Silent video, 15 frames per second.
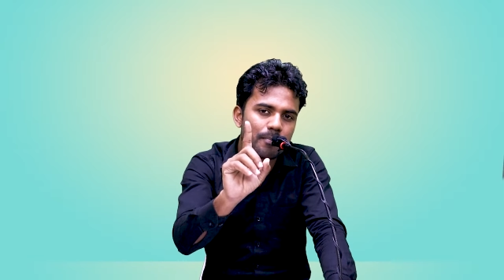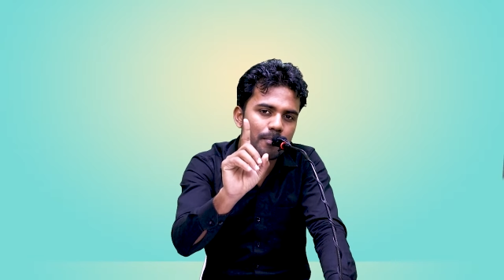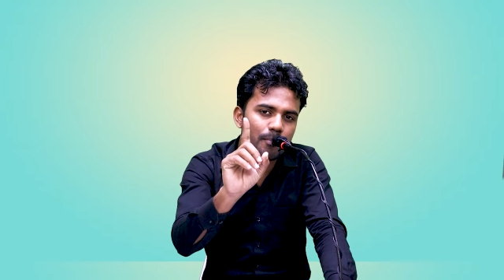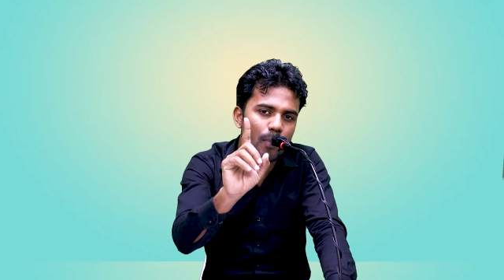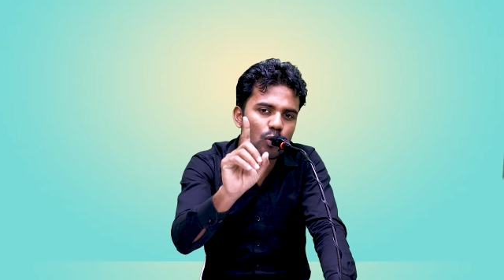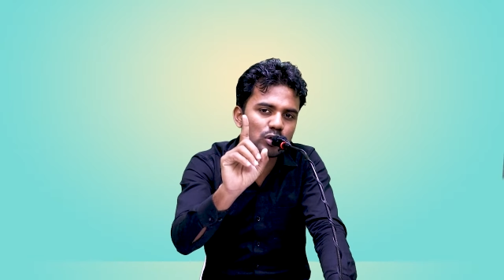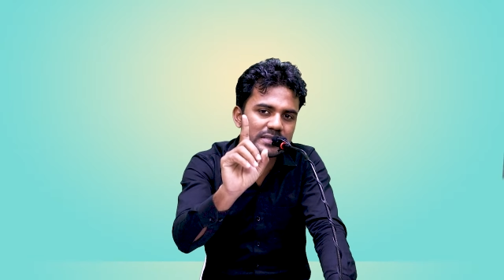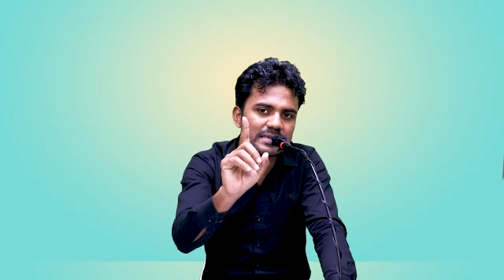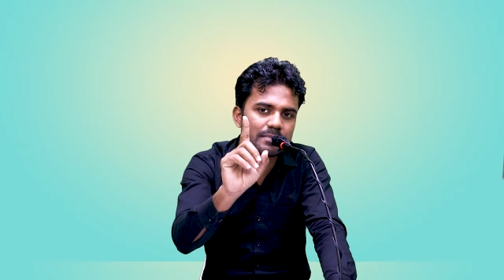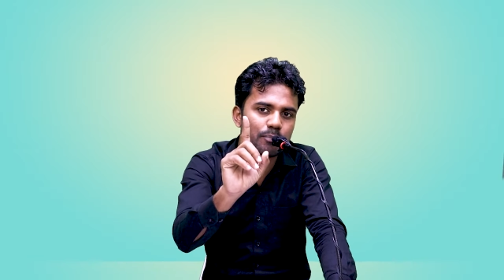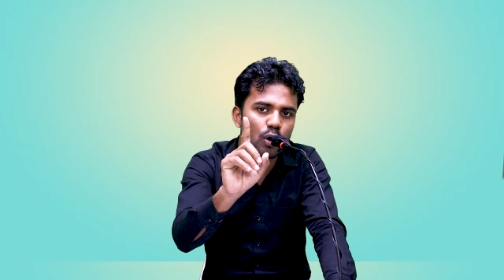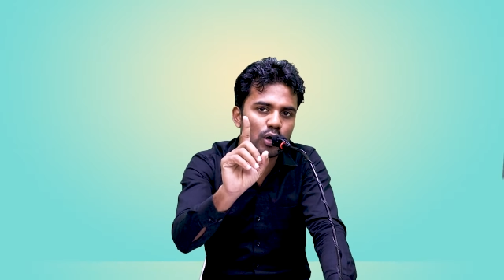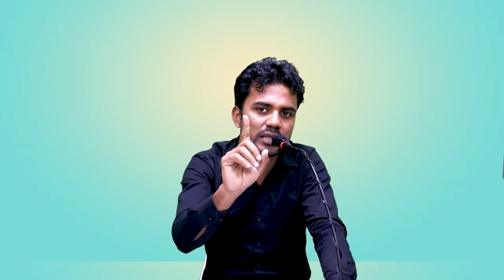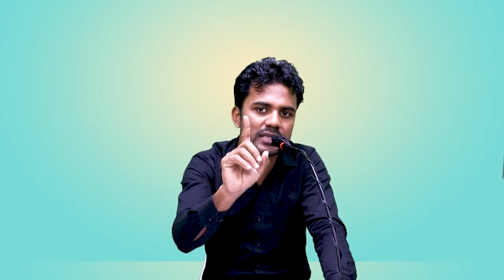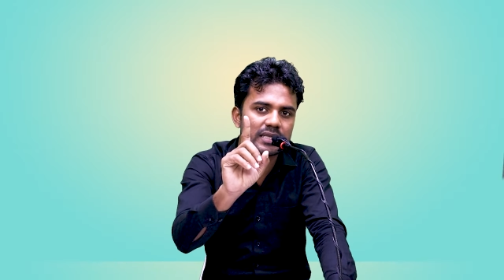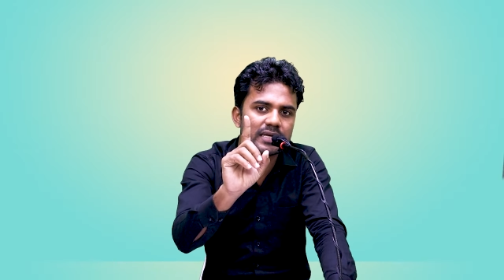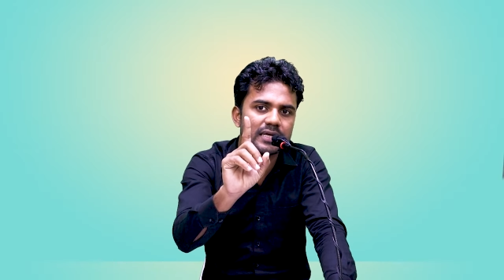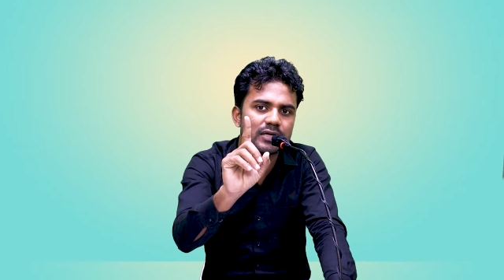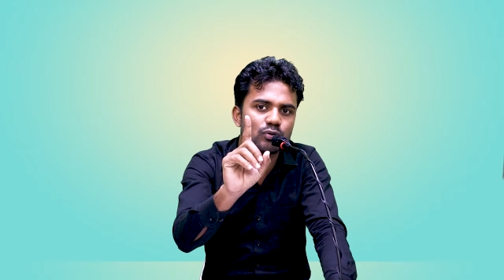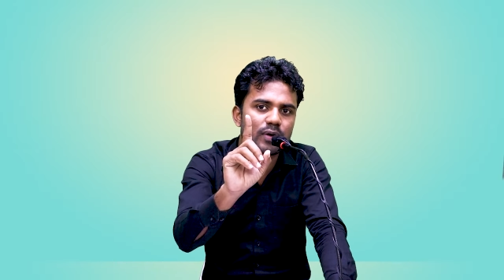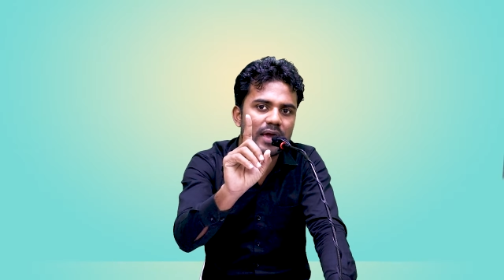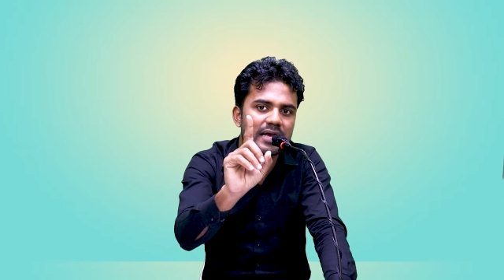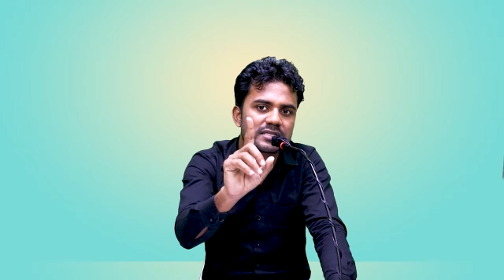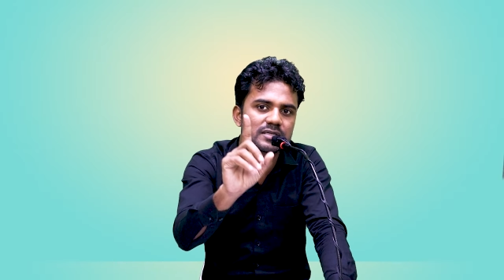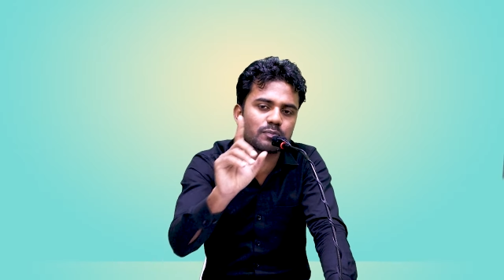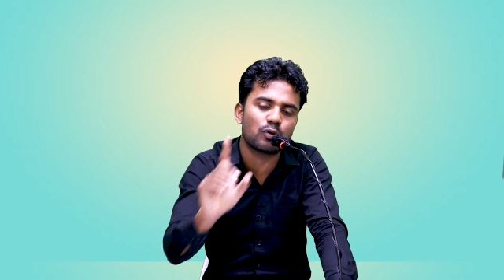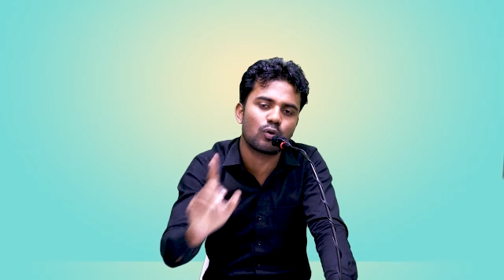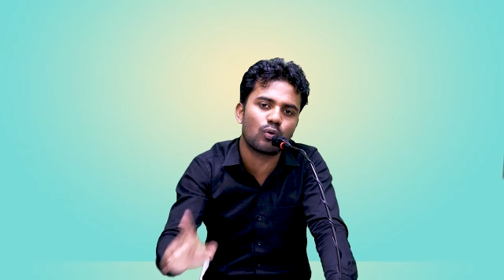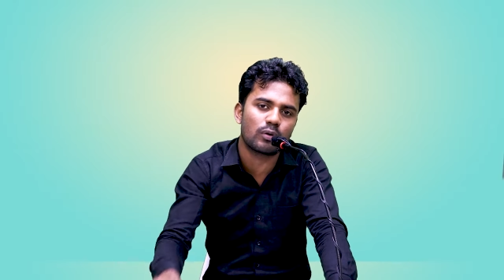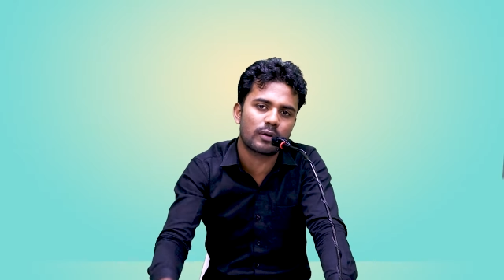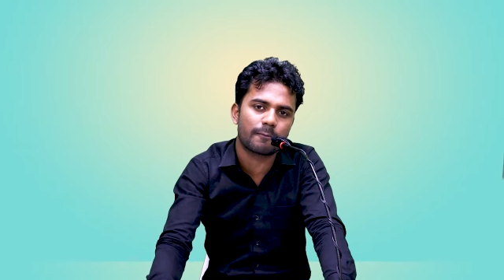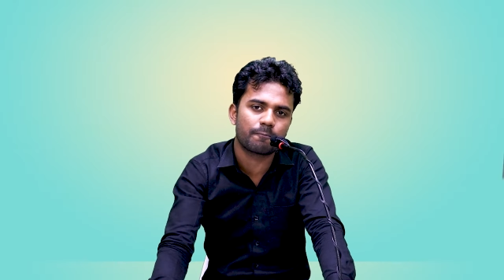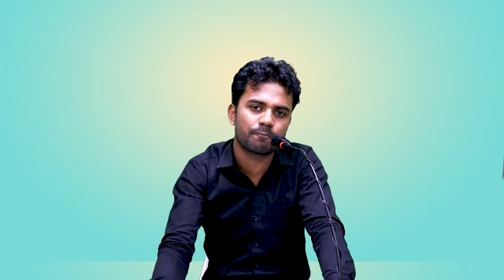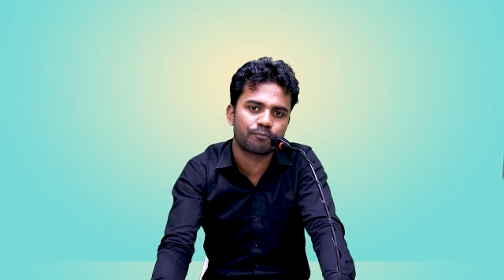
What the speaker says: most important, they need to explore.